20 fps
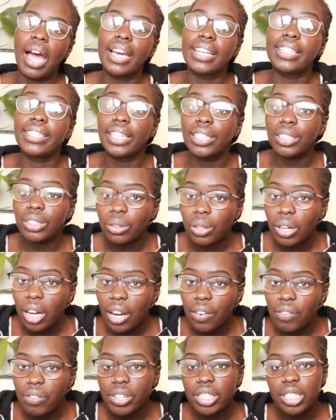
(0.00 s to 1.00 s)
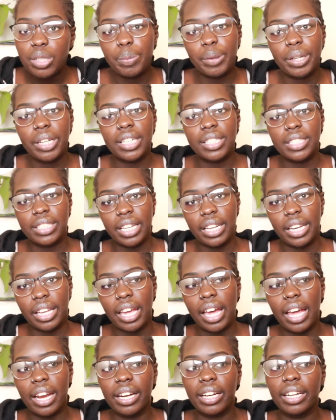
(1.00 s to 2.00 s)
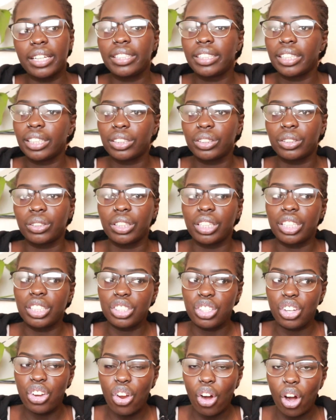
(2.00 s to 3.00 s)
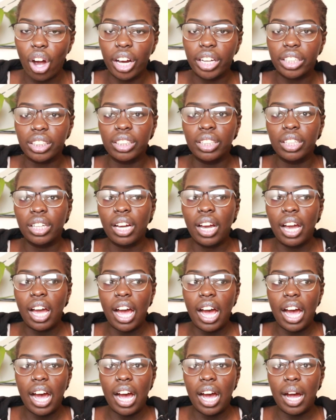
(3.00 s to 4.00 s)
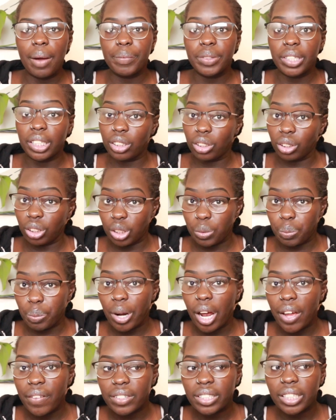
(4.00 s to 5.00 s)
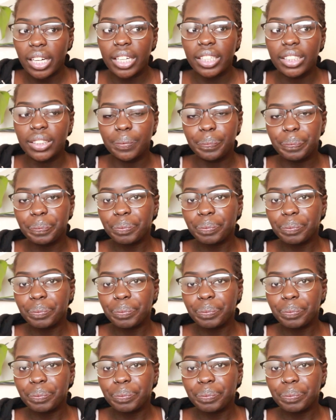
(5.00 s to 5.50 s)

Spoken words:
Dental coverage, because in Canada dental is not, dental is privatized.